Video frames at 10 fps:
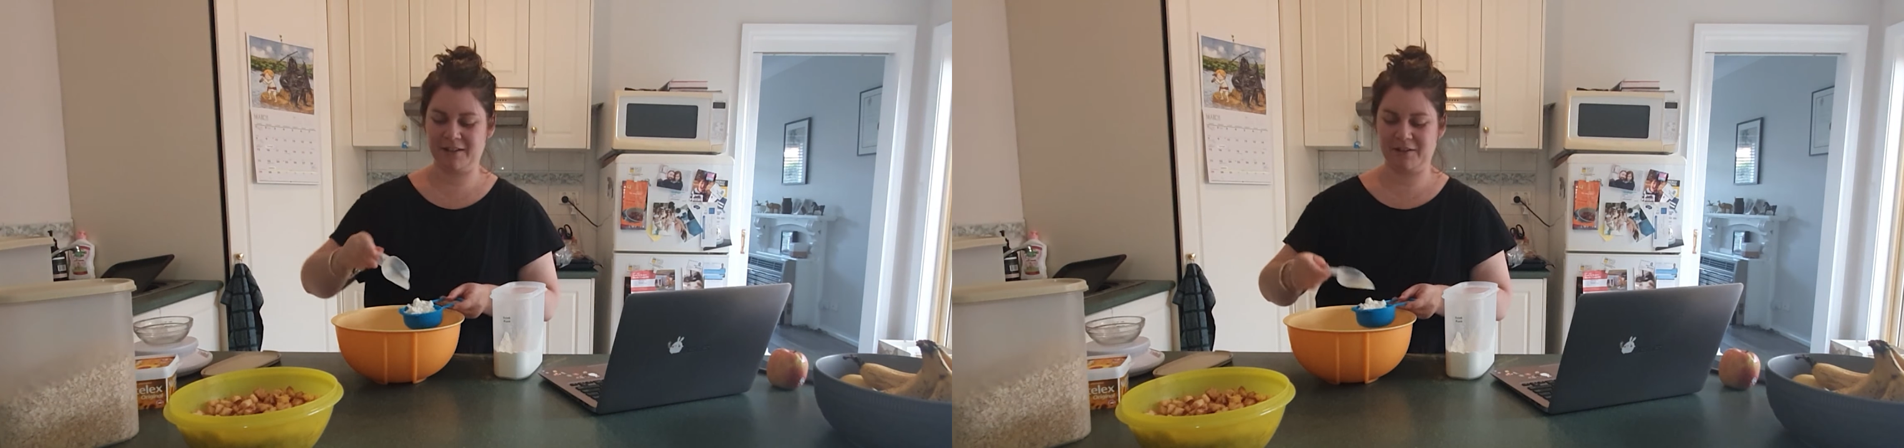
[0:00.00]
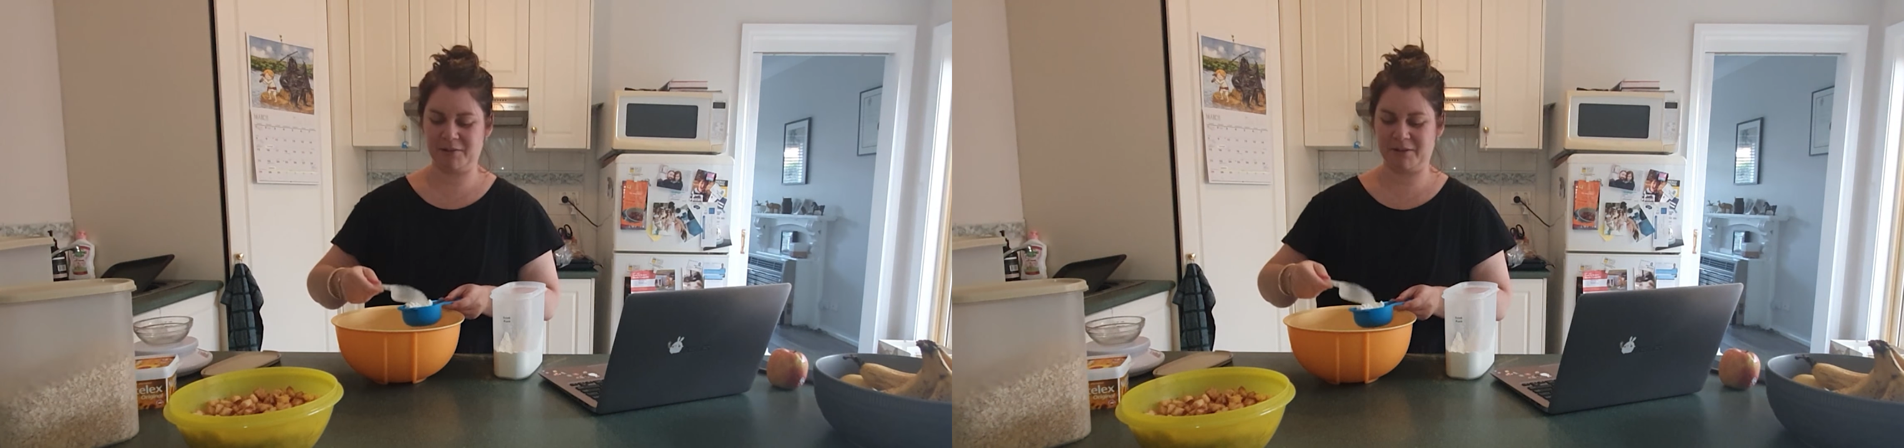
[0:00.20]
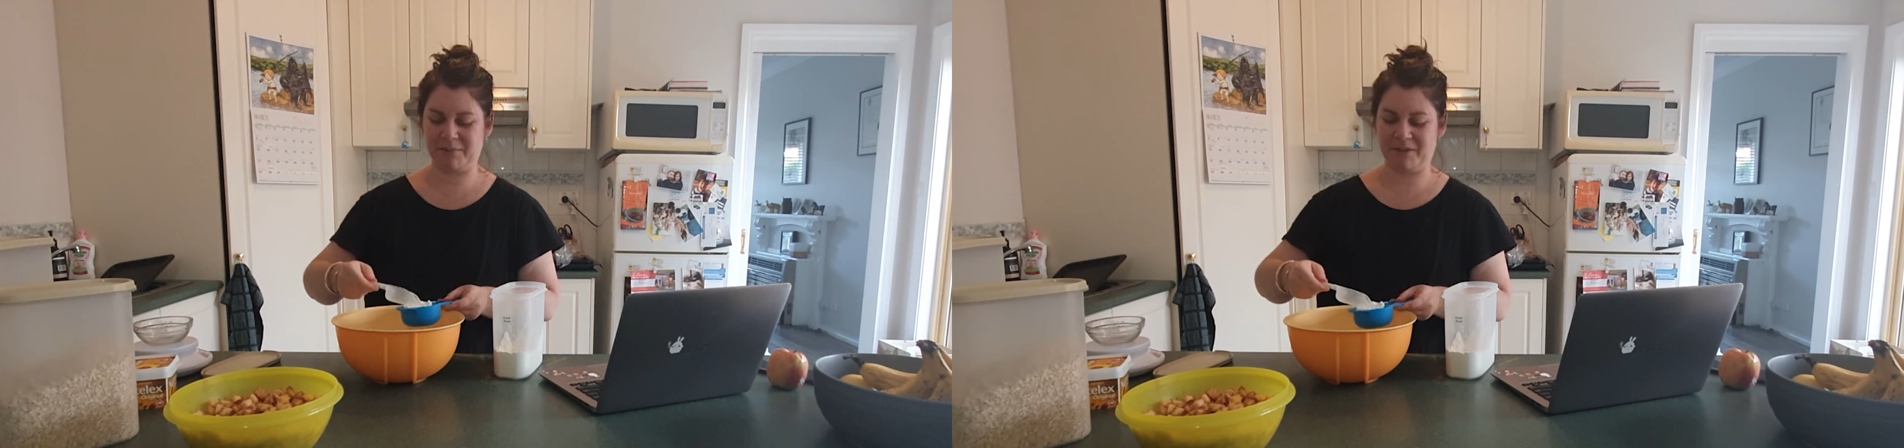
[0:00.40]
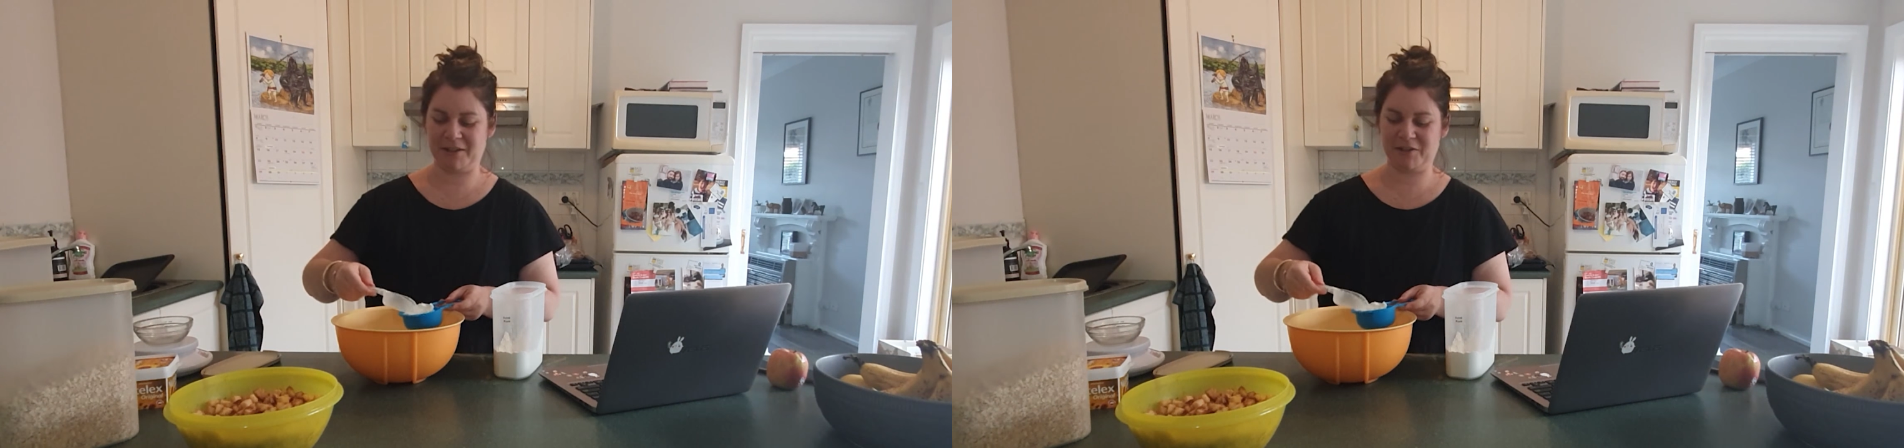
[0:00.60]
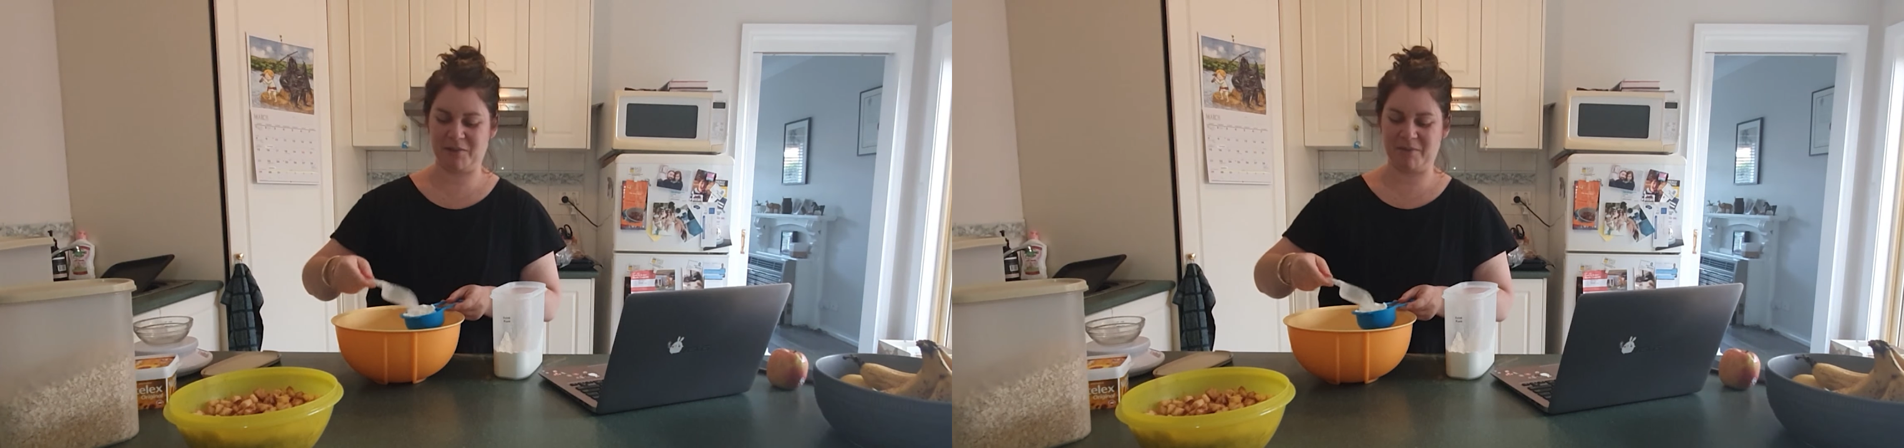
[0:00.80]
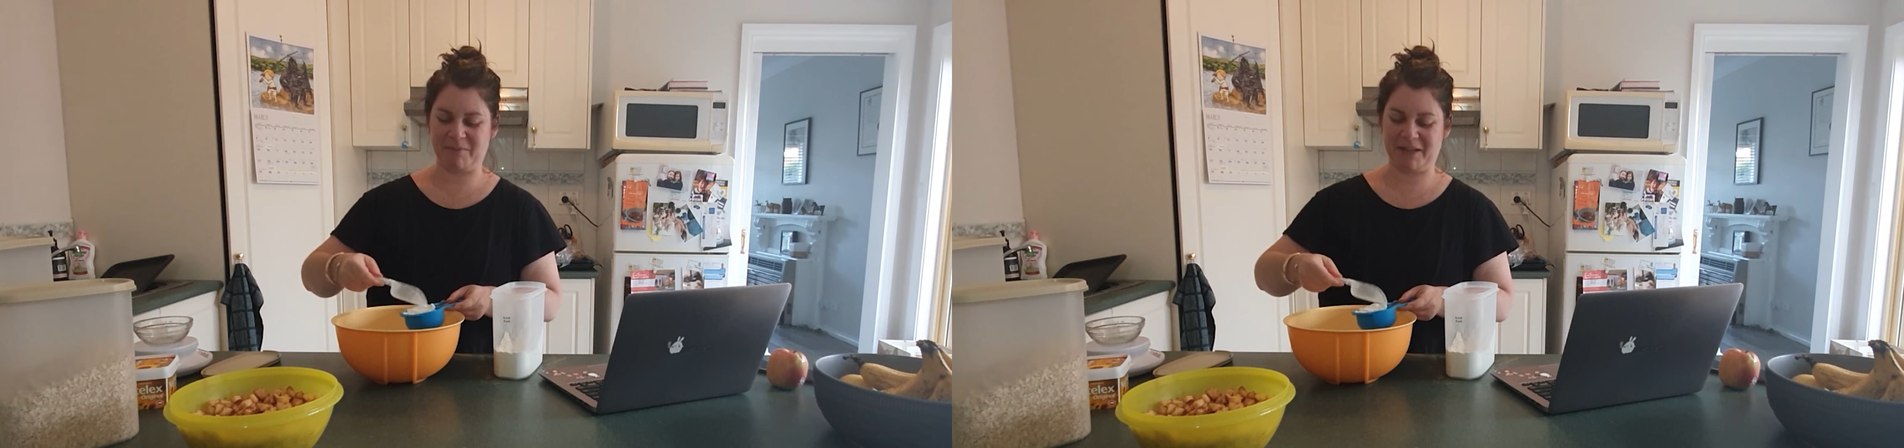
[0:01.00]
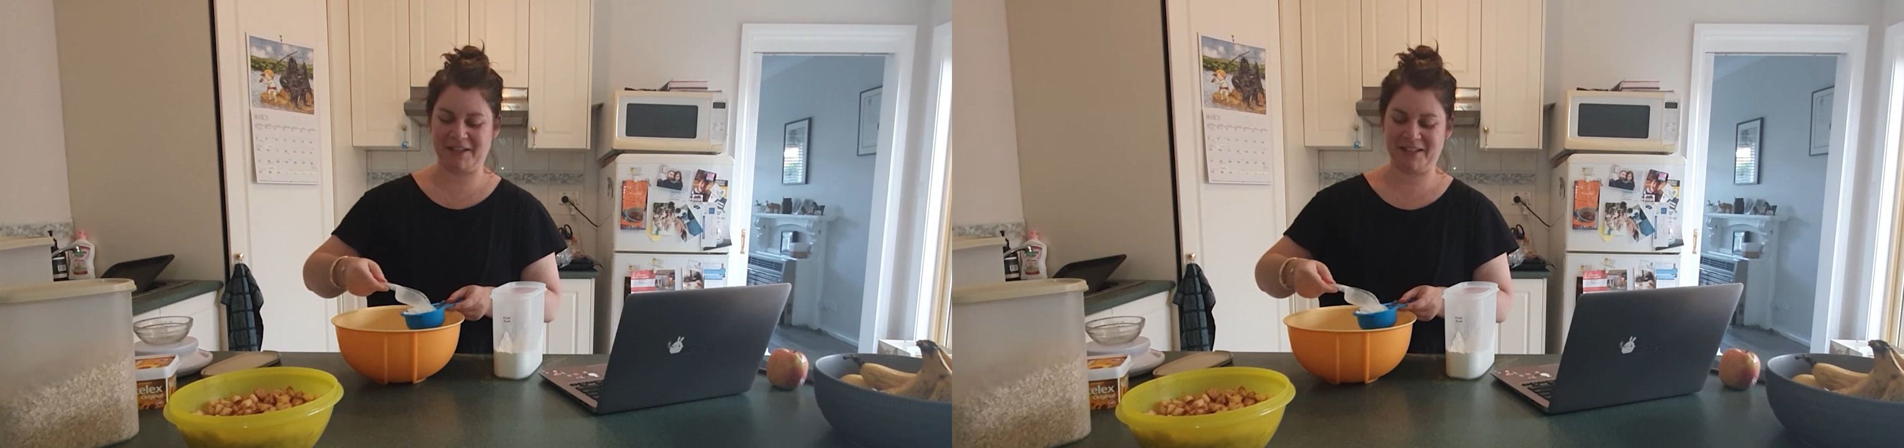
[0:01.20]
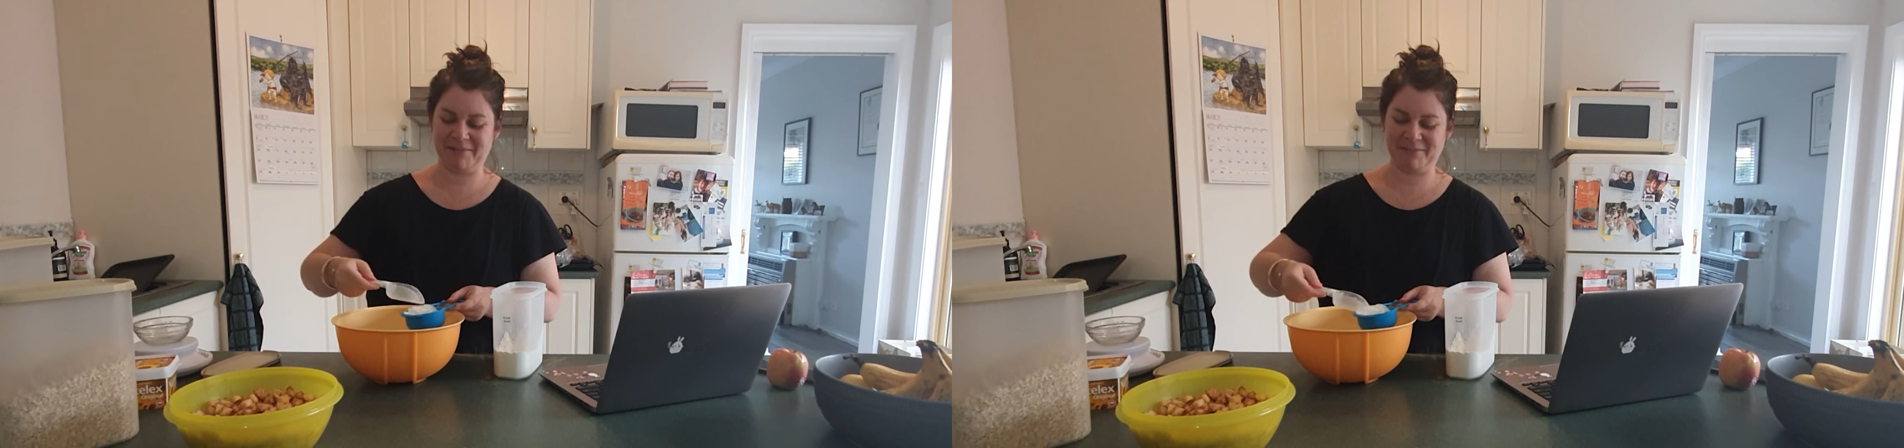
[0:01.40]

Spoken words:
doing a better job at baking,